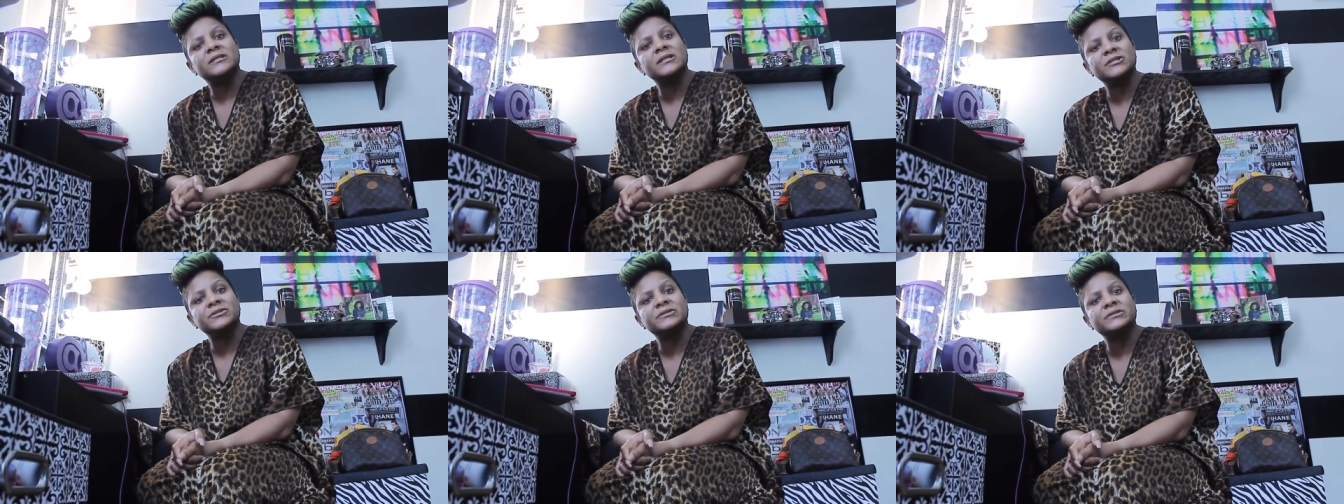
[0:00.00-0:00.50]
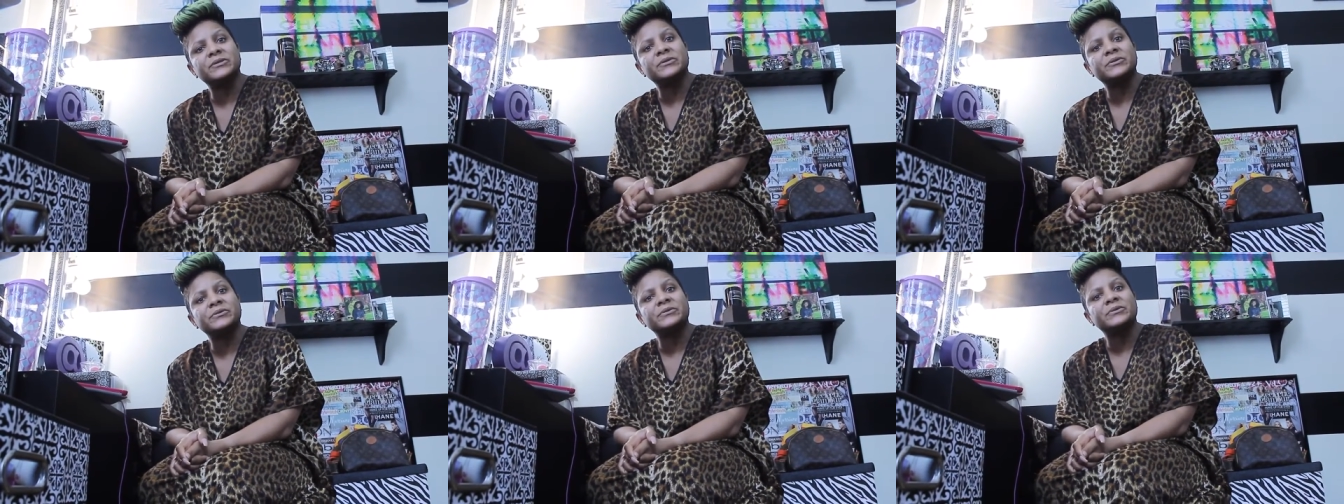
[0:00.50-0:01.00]
in your
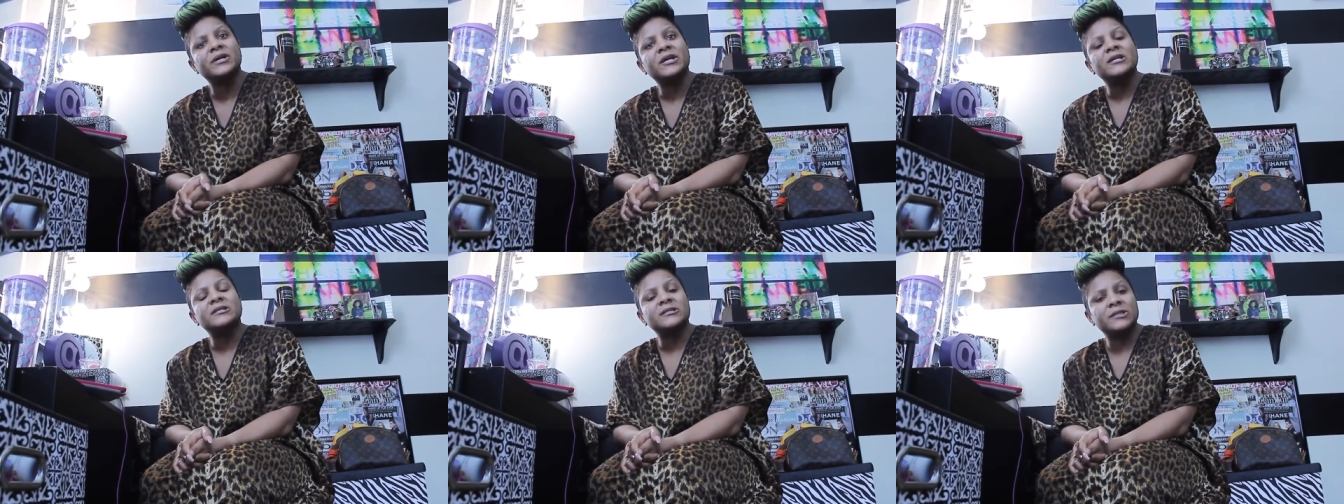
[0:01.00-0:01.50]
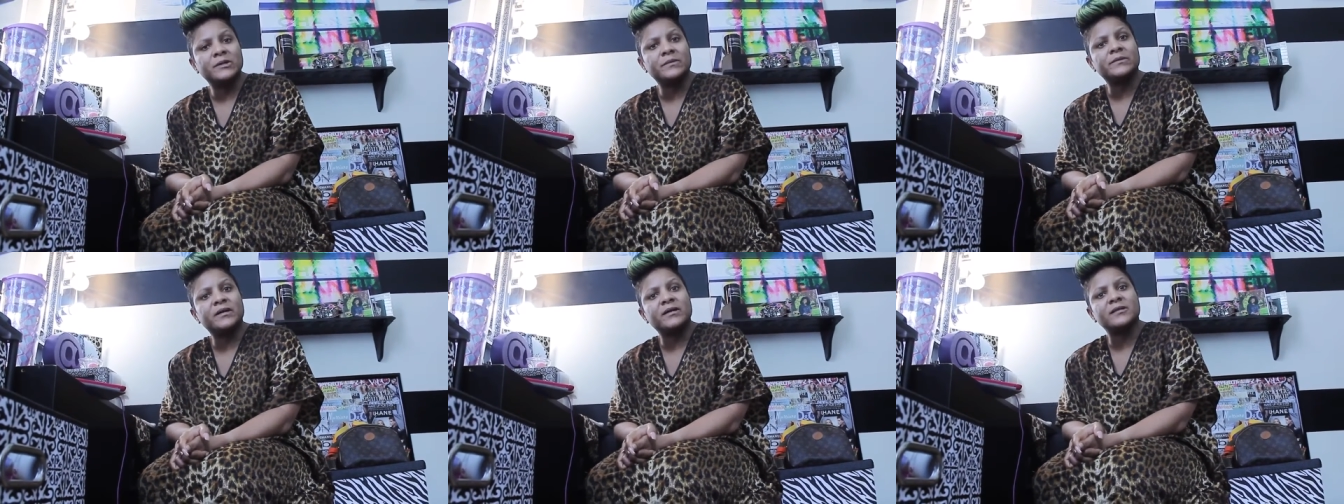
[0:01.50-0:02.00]
circle to help
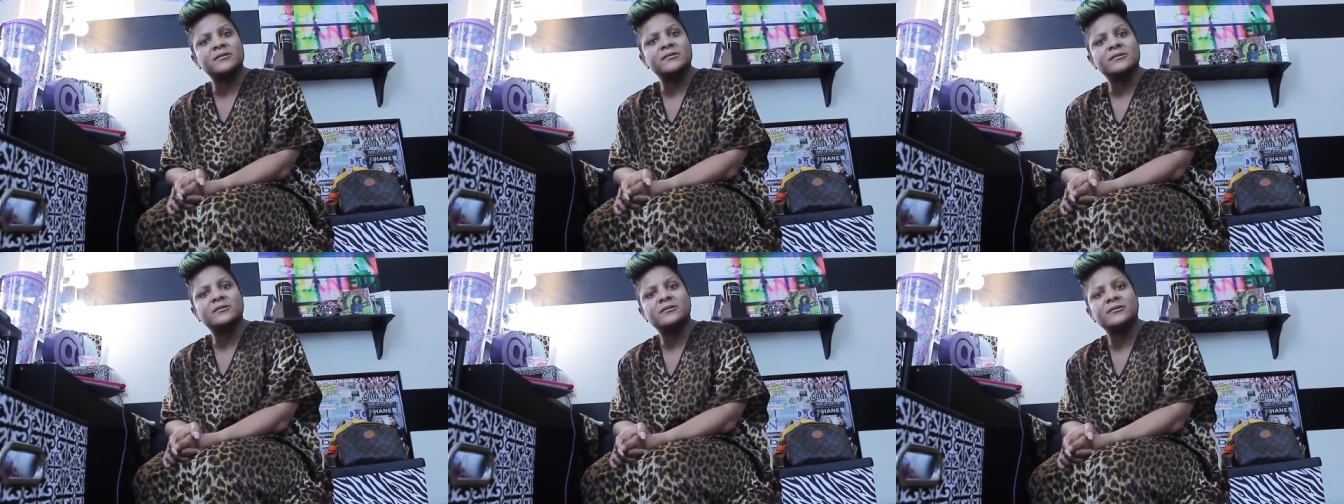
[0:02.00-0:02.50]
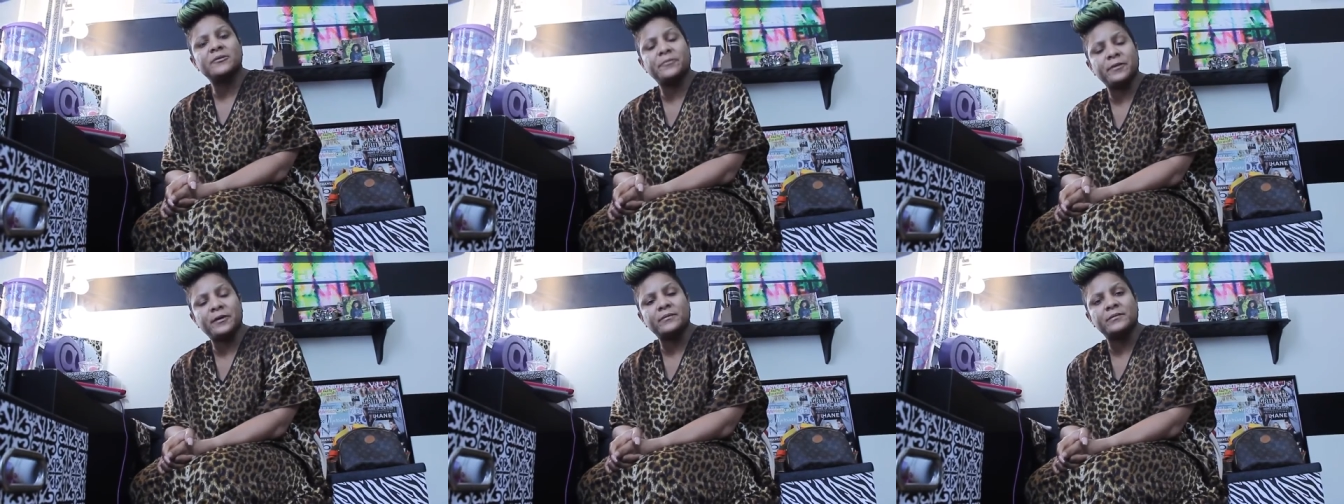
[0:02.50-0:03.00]
raise your
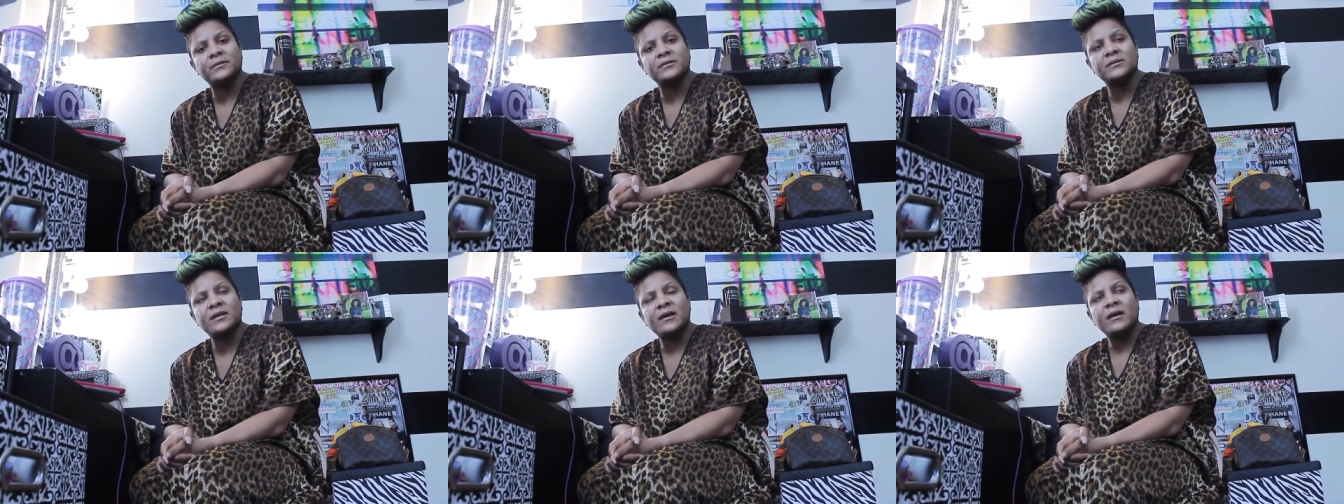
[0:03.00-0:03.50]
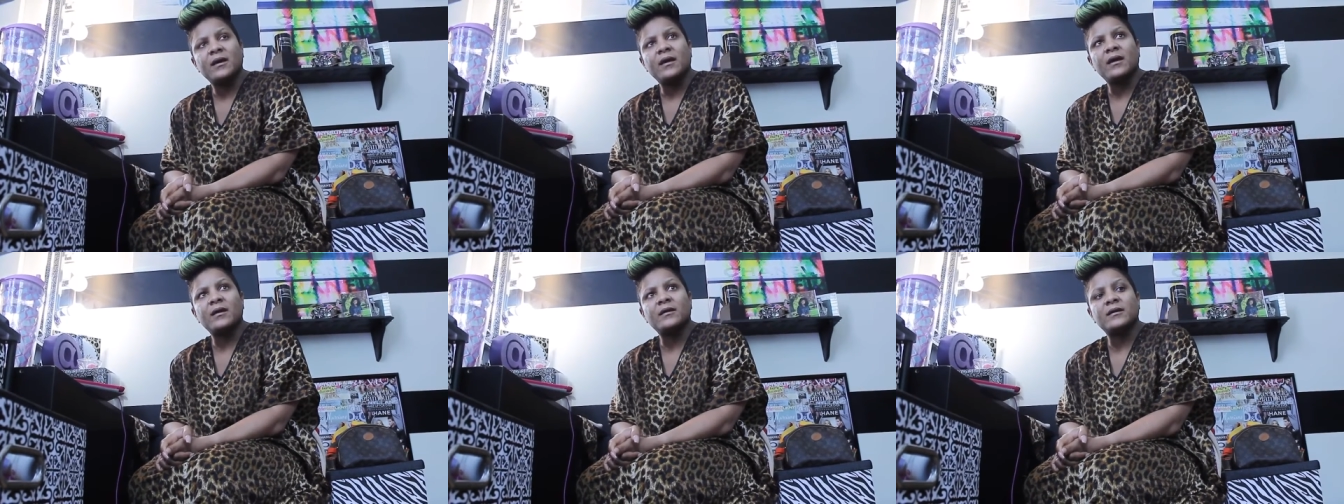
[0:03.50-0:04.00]
babies.
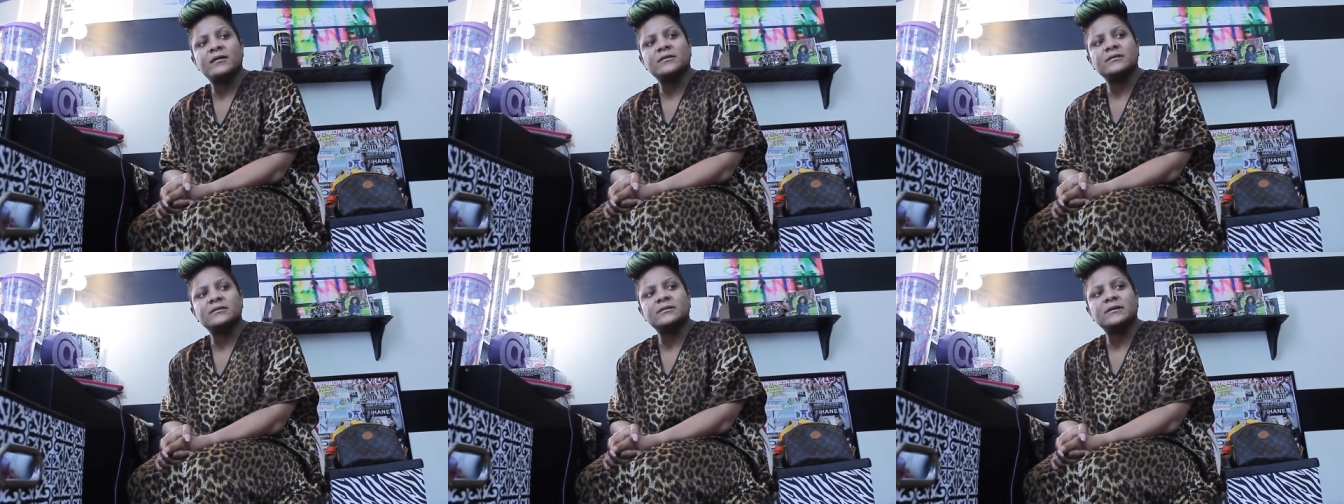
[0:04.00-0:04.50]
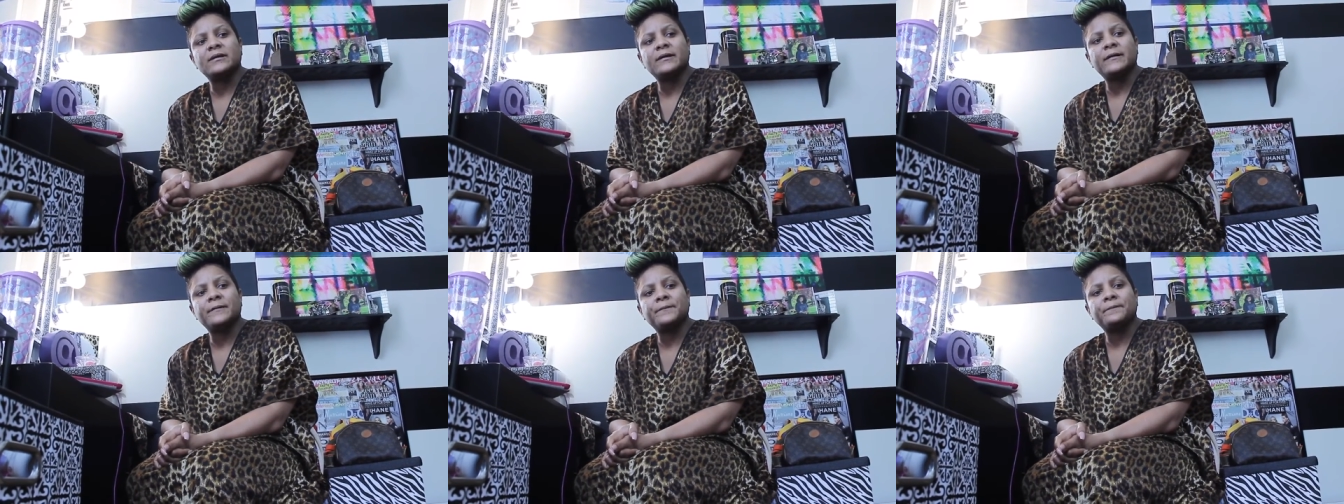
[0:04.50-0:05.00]
And
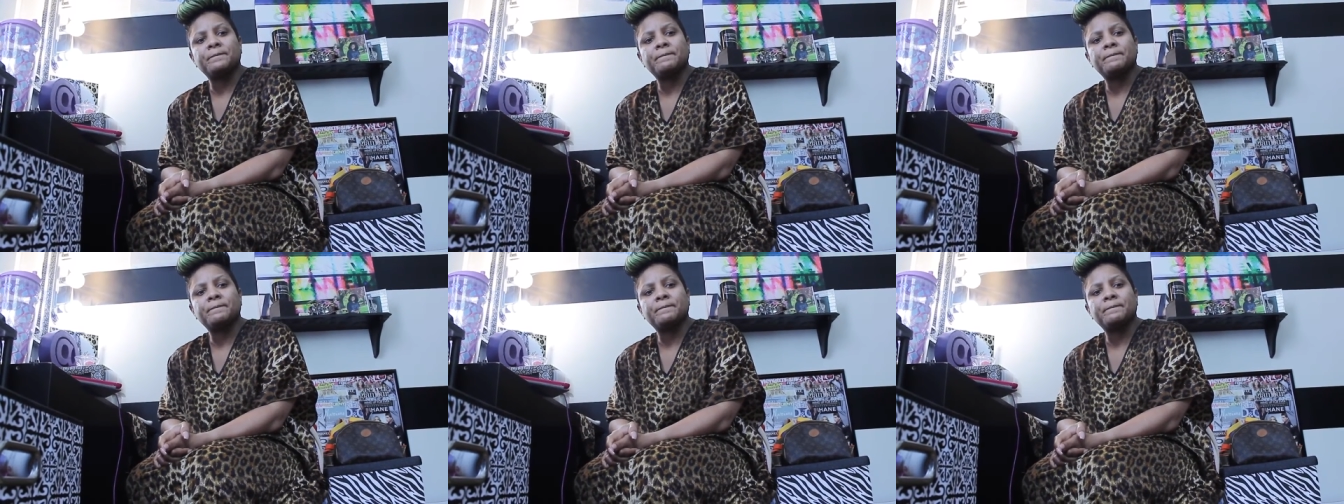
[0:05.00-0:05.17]
um,